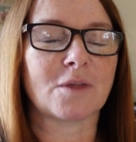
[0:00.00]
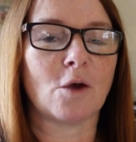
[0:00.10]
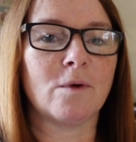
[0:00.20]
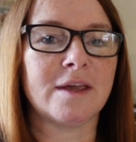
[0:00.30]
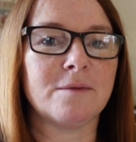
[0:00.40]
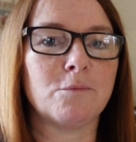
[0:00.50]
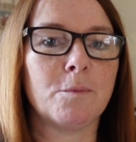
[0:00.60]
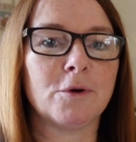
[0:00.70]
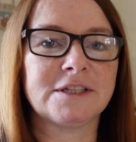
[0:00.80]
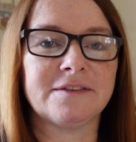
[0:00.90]
We were
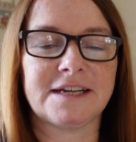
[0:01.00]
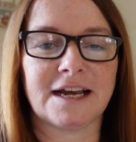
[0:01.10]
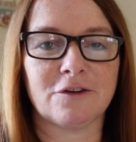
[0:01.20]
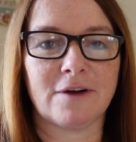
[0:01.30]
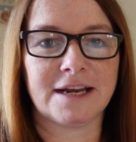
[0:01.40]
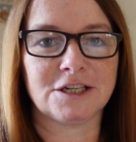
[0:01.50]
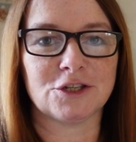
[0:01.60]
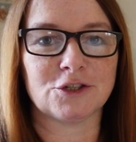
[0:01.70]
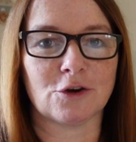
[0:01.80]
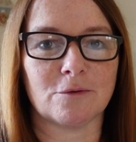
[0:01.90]
putting the
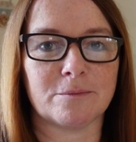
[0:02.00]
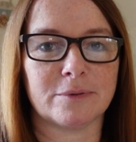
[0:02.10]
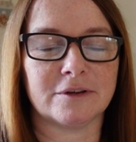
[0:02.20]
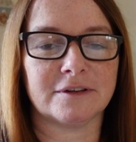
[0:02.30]
decorations up